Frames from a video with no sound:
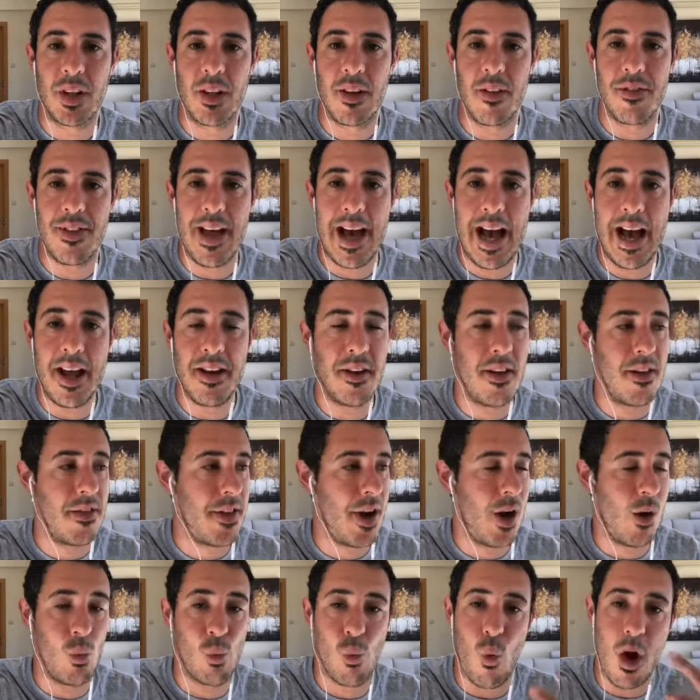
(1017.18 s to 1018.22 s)
then
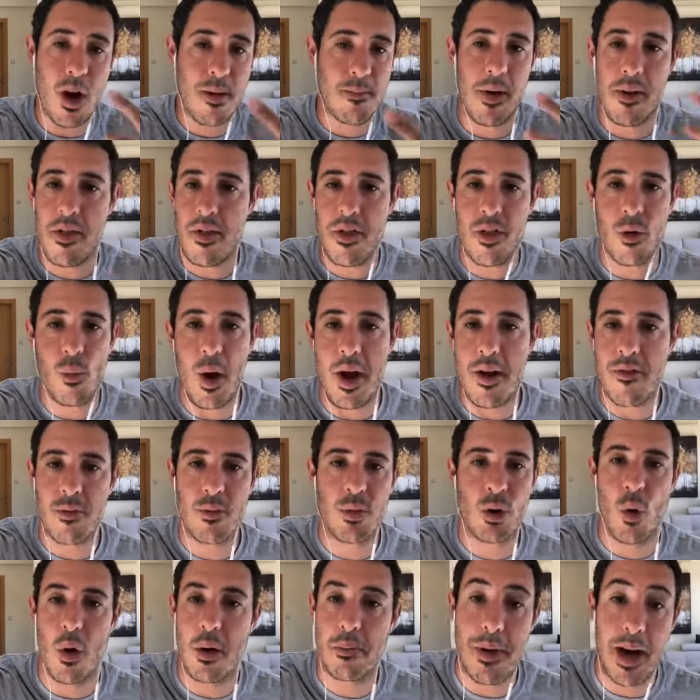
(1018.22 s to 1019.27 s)
they're 1 month away from
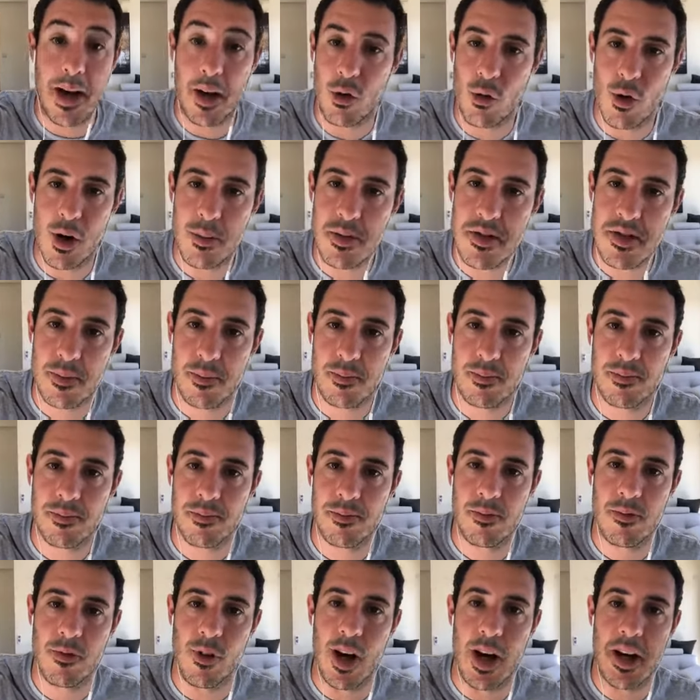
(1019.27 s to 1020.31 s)
going bankrupt,
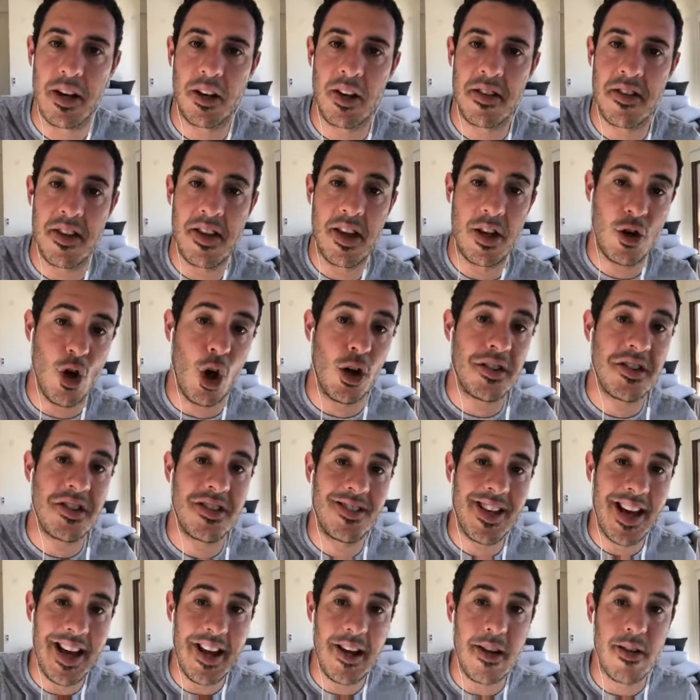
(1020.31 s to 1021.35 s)
right? Because they did not
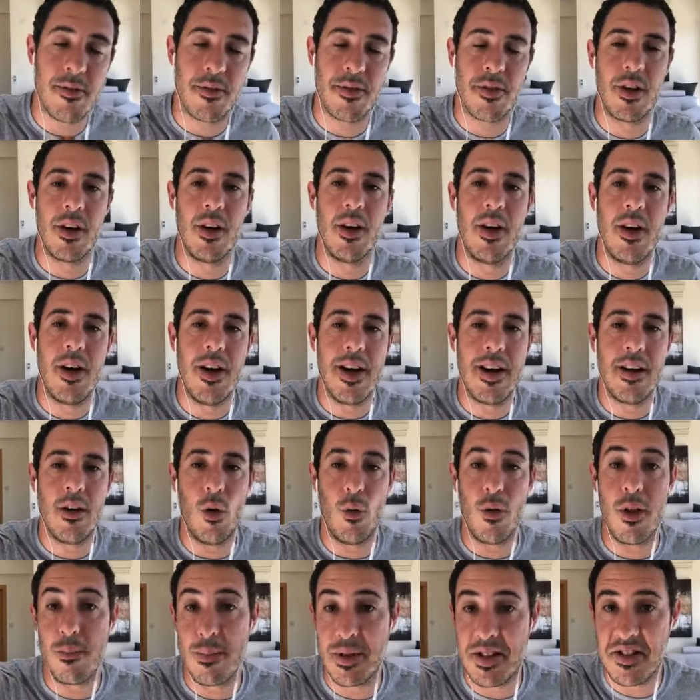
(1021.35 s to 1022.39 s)
save, or
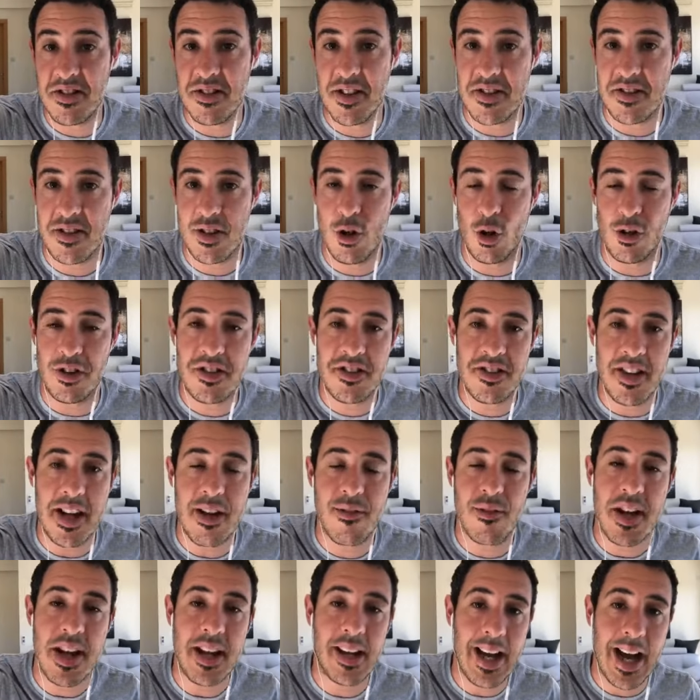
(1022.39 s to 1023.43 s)
the business did not save
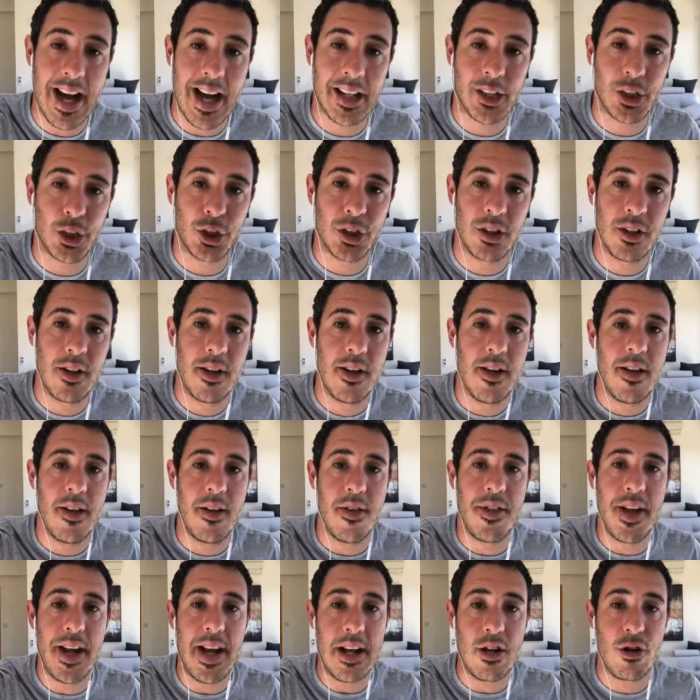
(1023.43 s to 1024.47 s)
any cash.
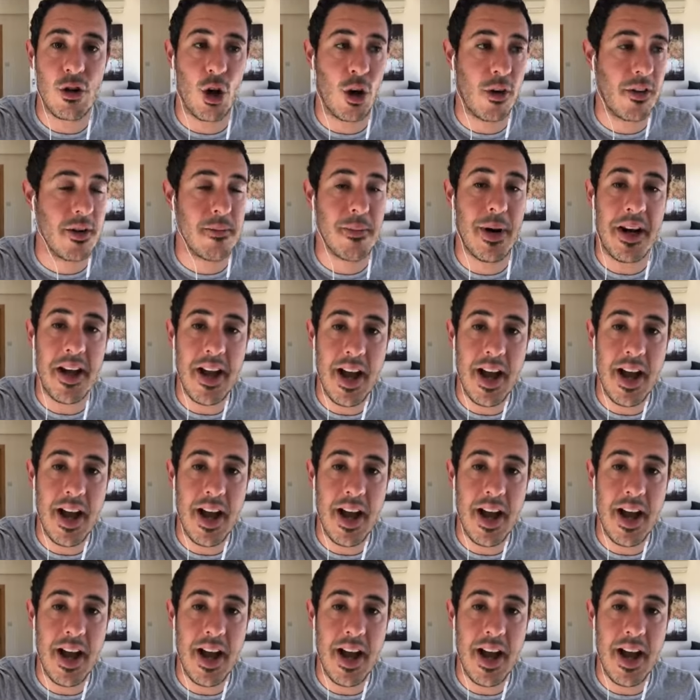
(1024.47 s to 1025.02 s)
They took the money